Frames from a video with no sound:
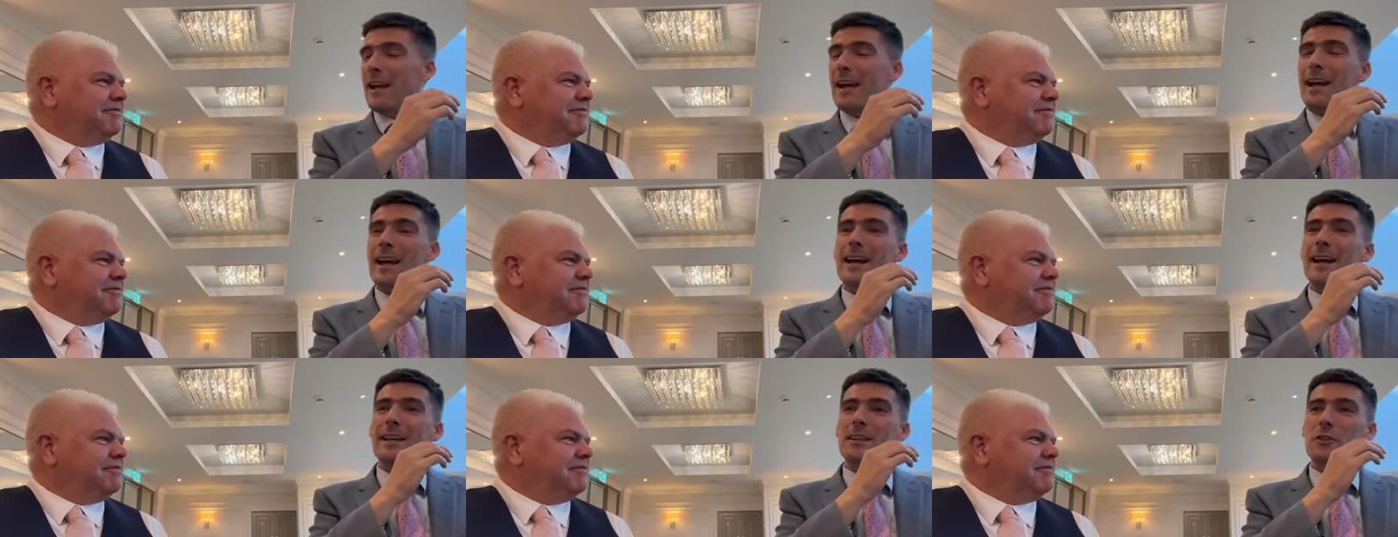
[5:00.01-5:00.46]

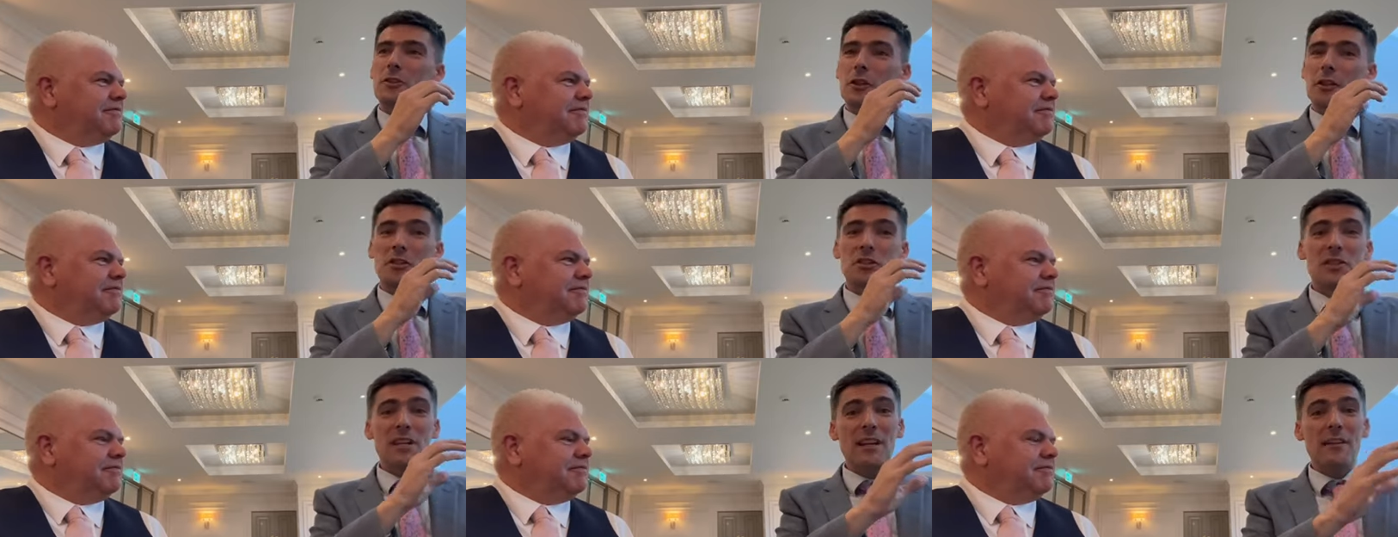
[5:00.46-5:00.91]
Speaker 1: And you
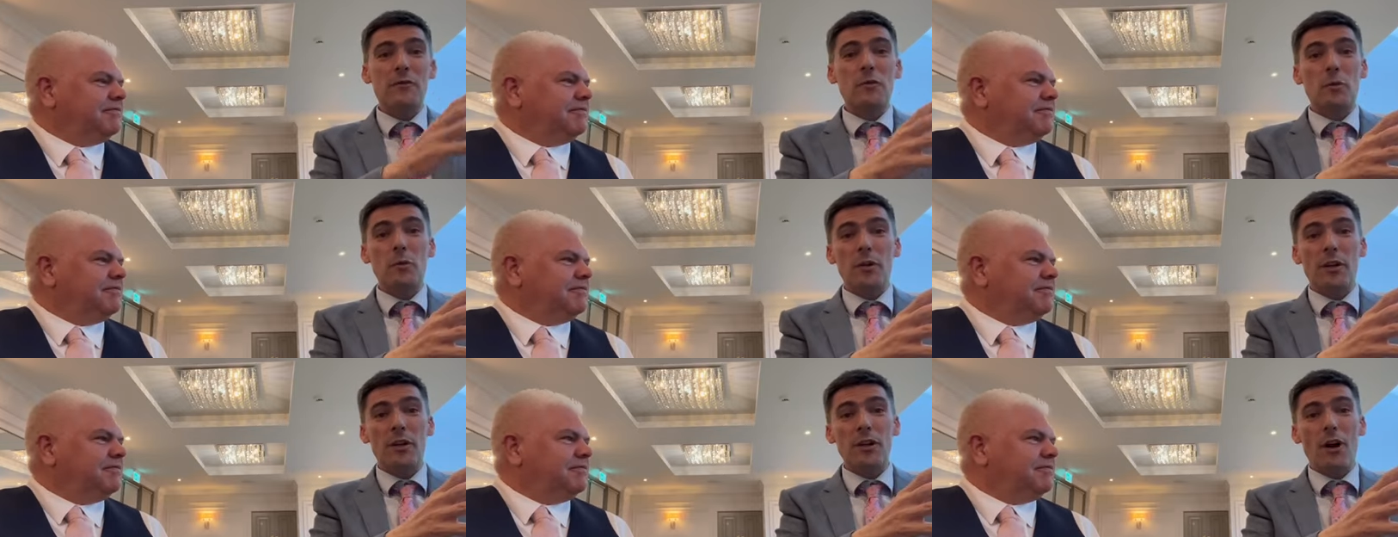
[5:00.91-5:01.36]
get saved
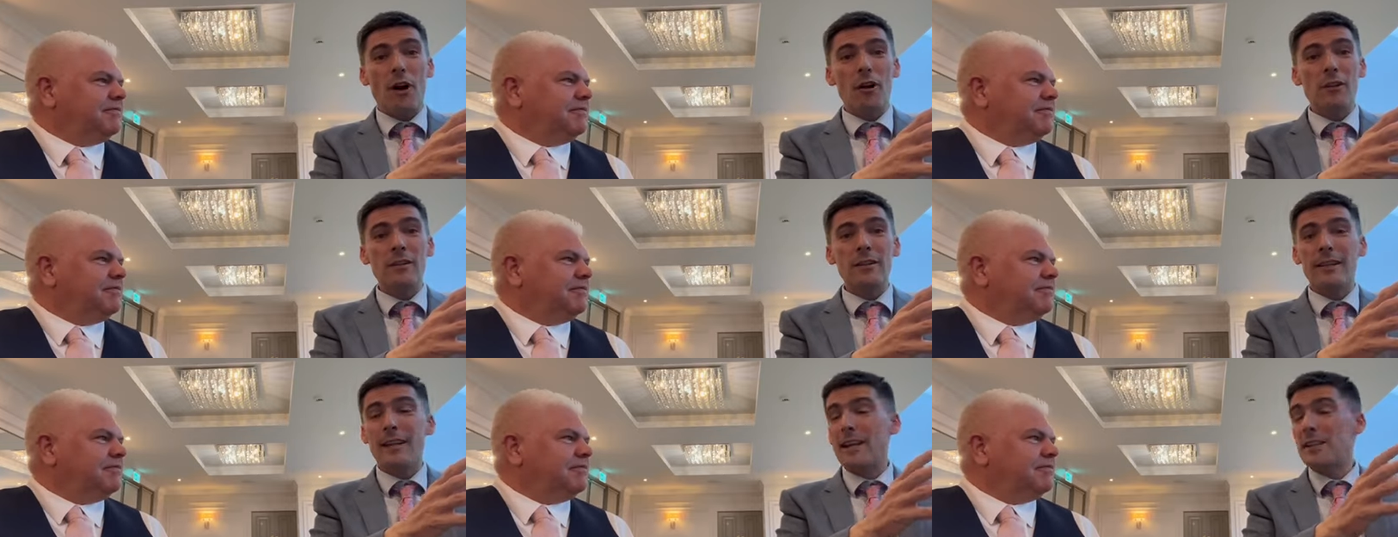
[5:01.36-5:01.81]
when you're
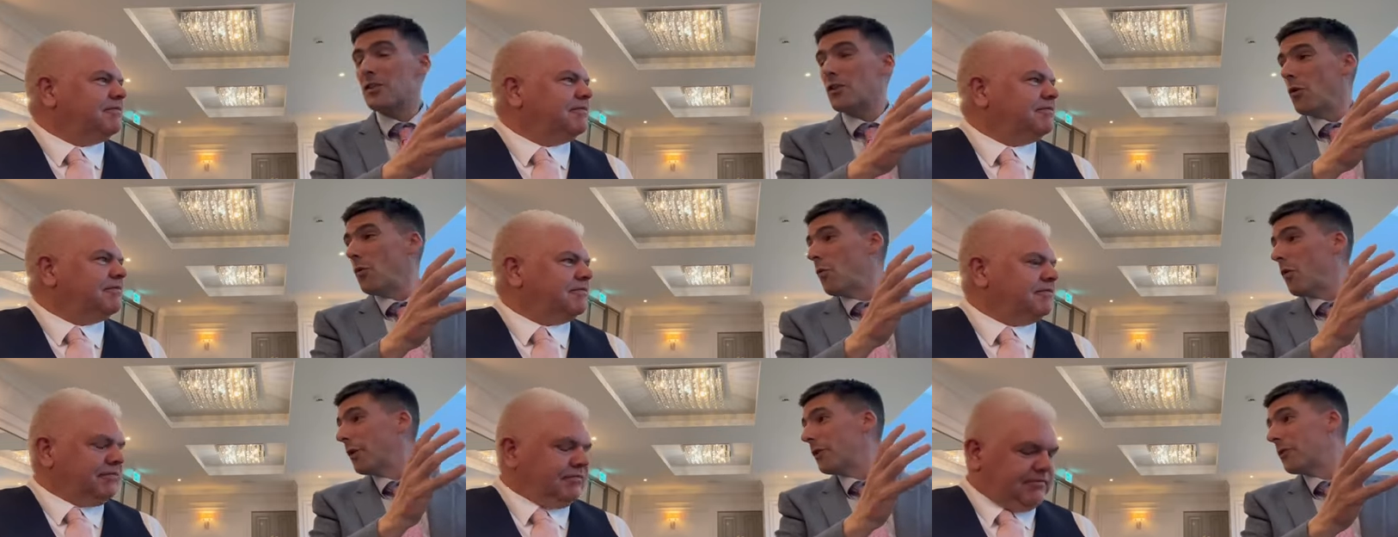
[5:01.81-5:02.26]
young, and that's a
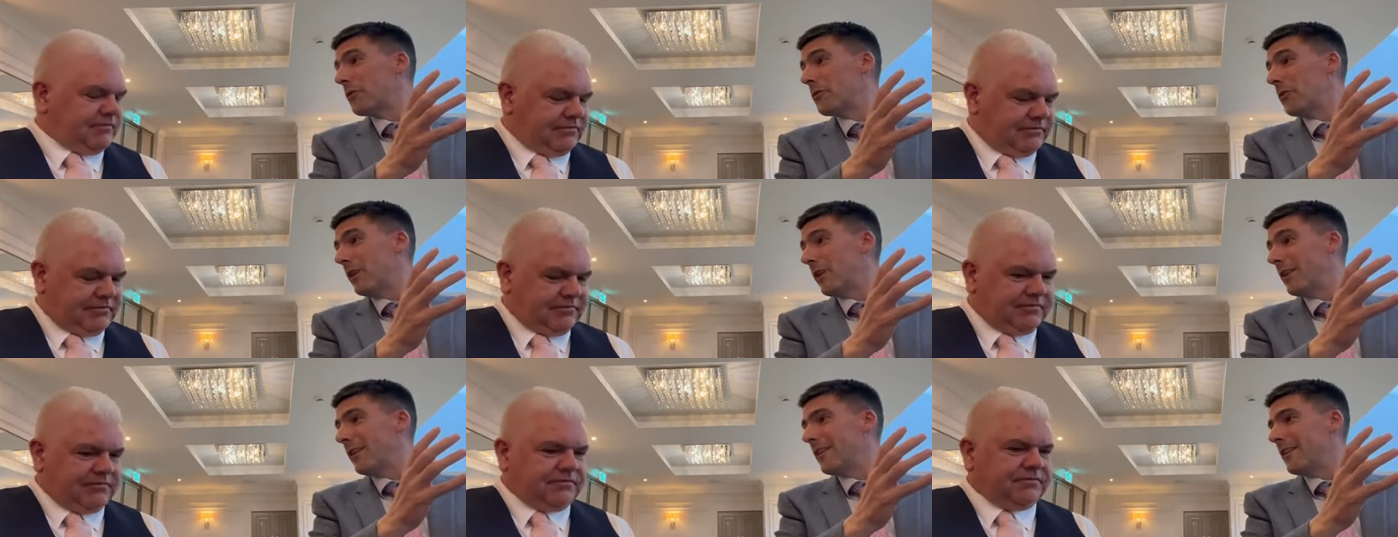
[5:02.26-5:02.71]

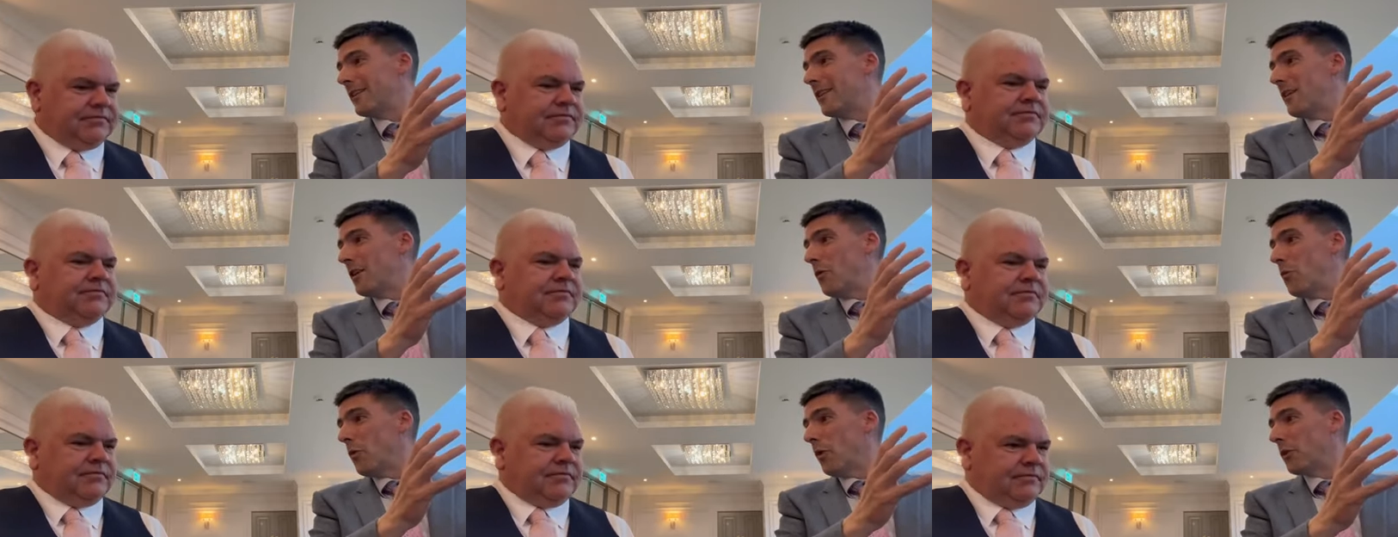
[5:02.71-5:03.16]
wonderful,
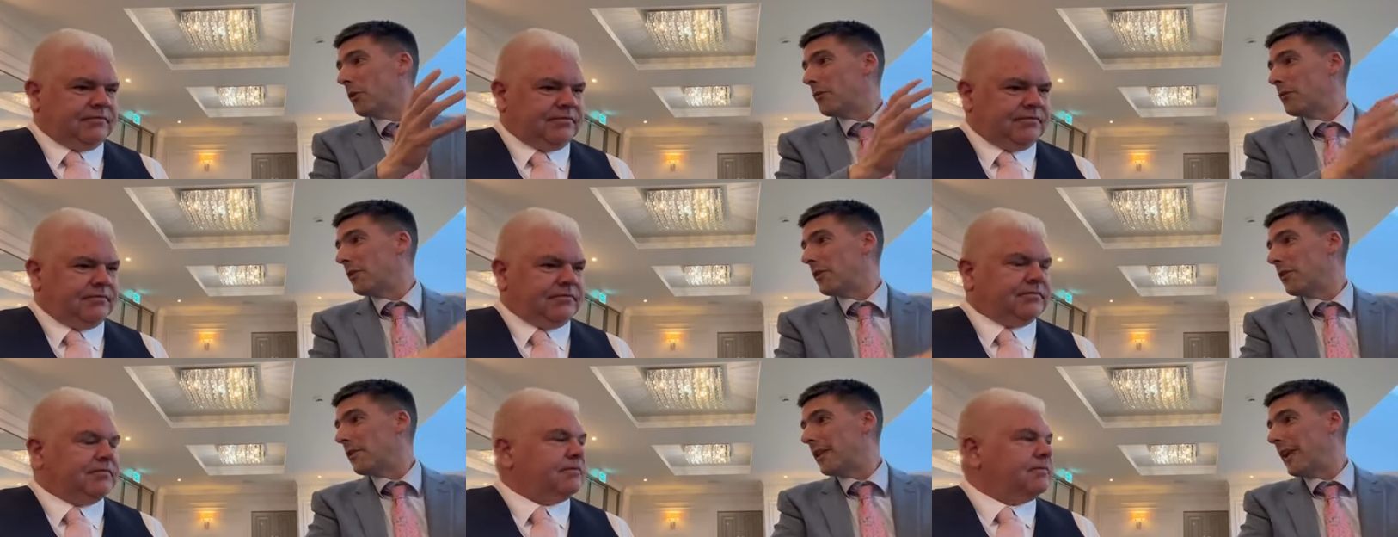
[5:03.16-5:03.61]

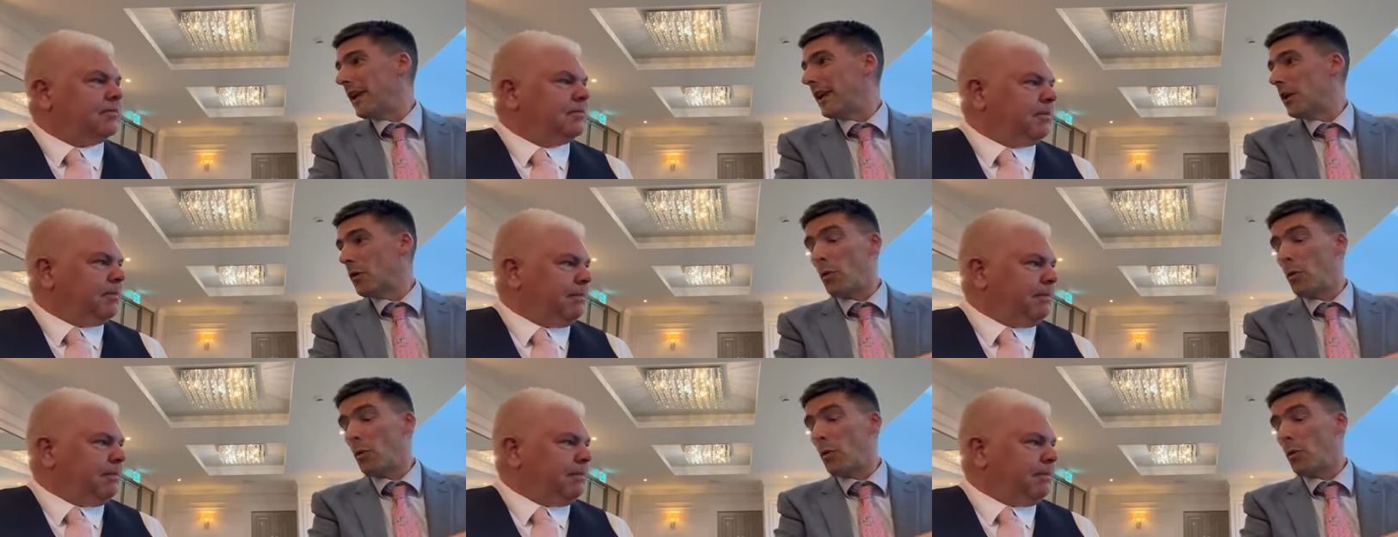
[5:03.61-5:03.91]
wonderful thing, and a